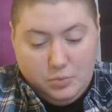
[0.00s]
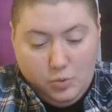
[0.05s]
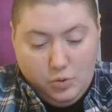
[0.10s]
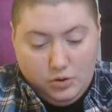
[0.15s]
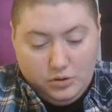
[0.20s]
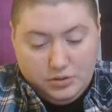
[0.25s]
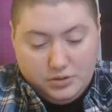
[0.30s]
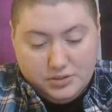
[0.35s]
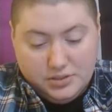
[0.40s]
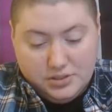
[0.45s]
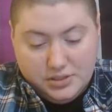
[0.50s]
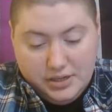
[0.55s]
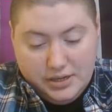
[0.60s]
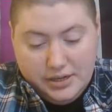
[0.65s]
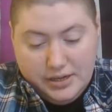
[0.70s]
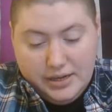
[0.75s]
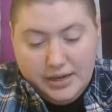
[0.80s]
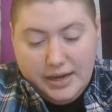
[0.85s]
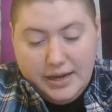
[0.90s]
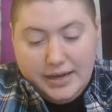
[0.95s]
wars
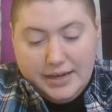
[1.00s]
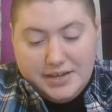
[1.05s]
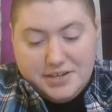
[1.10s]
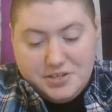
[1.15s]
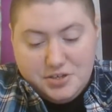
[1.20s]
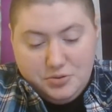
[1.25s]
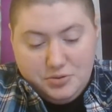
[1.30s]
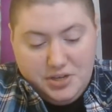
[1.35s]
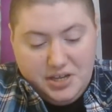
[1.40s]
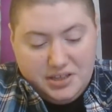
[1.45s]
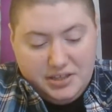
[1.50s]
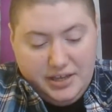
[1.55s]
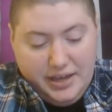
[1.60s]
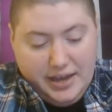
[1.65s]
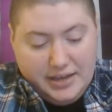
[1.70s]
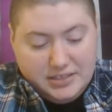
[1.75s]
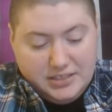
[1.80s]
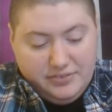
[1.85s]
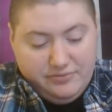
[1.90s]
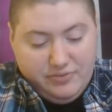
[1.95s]
is uniquely
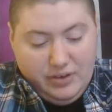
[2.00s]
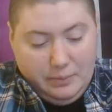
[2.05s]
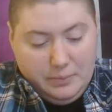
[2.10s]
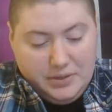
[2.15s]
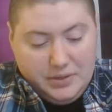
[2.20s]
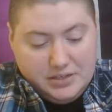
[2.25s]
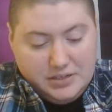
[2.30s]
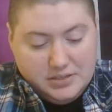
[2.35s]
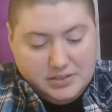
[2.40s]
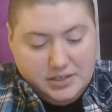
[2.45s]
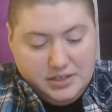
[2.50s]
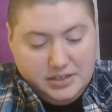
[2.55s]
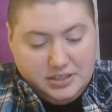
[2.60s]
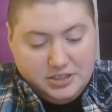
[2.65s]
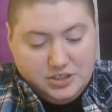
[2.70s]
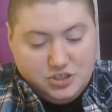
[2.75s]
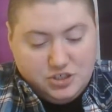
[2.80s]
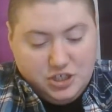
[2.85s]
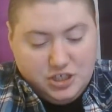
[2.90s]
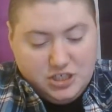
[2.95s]
anti feminist in
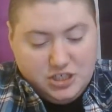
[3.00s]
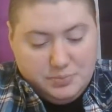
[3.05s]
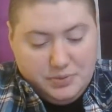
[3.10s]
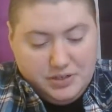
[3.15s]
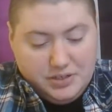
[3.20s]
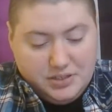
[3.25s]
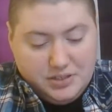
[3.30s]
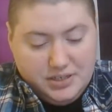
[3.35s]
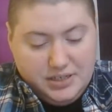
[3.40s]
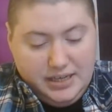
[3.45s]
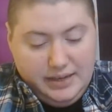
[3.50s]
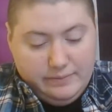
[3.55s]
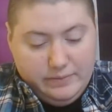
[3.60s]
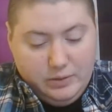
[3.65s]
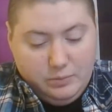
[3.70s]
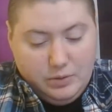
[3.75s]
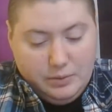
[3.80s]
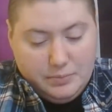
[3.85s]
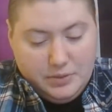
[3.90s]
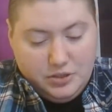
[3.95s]
its judgment that
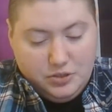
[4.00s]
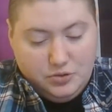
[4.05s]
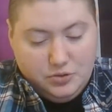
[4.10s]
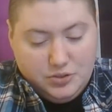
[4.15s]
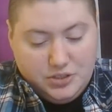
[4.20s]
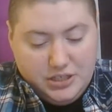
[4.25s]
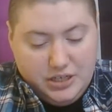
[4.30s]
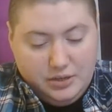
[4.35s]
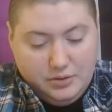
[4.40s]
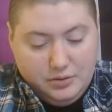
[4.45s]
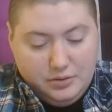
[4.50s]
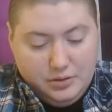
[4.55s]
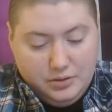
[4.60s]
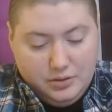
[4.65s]
even women who dig